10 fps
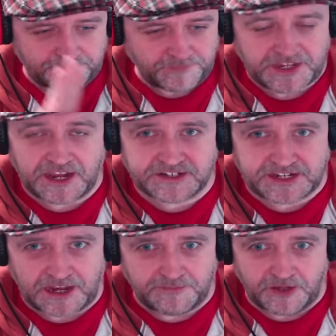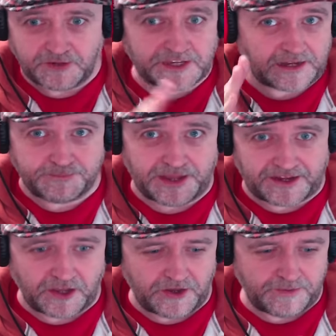The end game, though, getting back
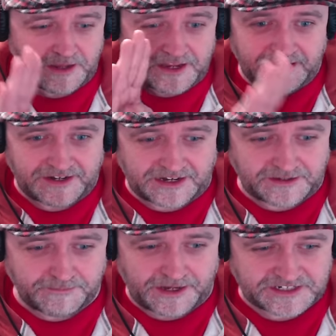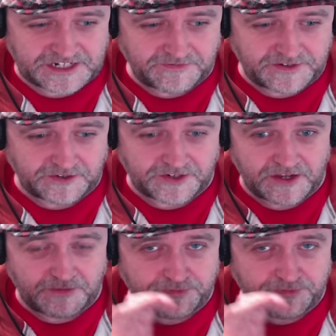home, landing back safely on Earth.